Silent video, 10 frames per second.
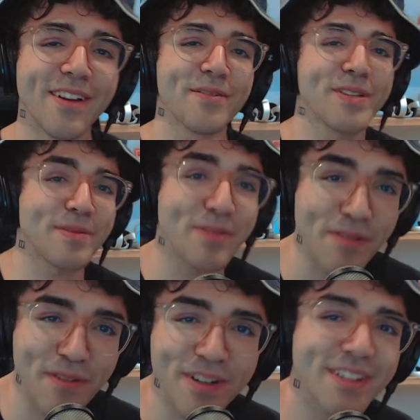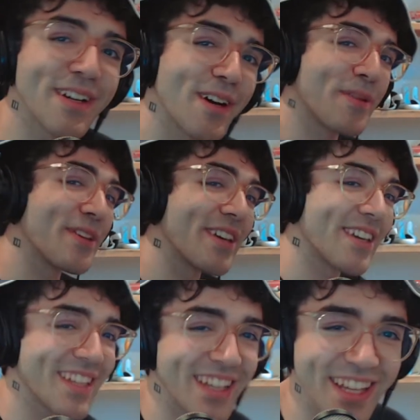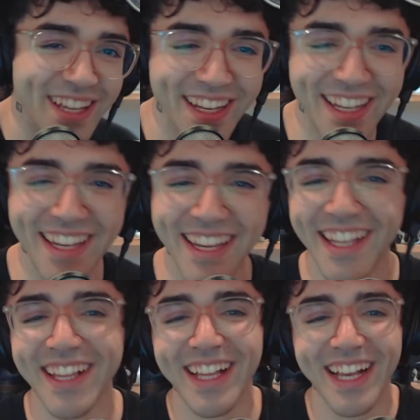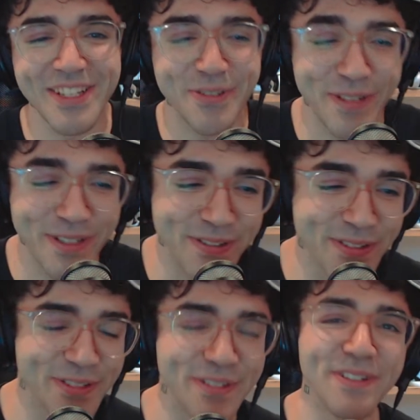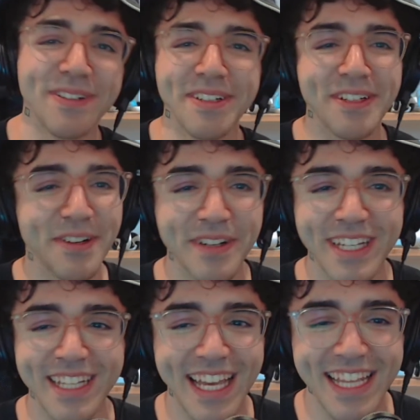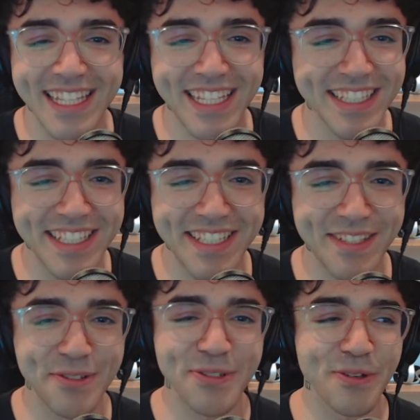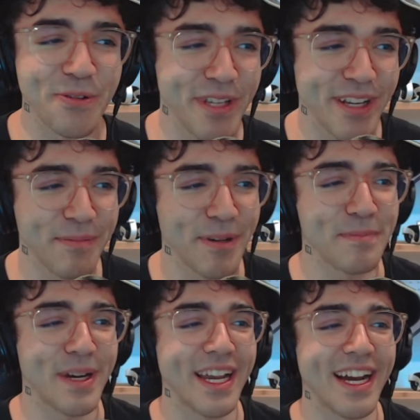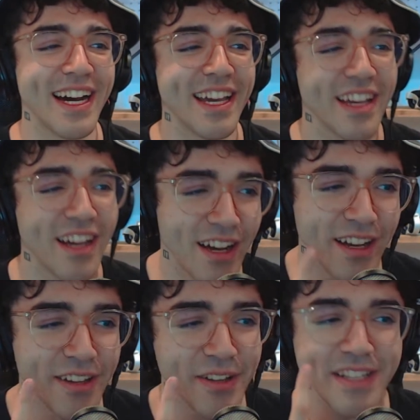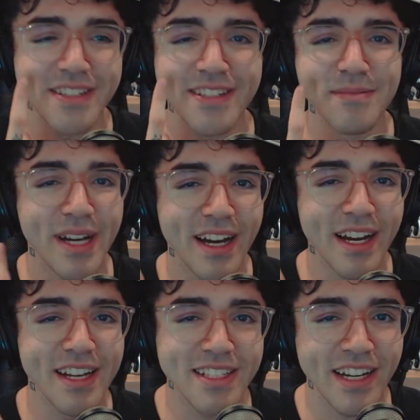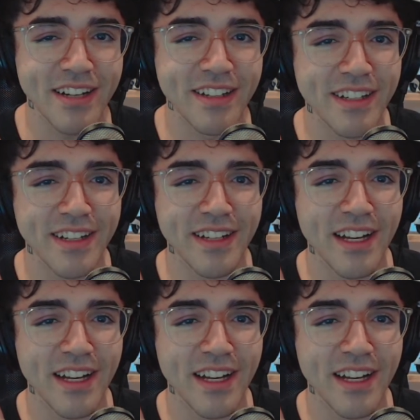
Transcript: What's up, everyone? Hope you're doing good. I just wanted to go in and tell this little story about my eye. You can see my eye is kind of...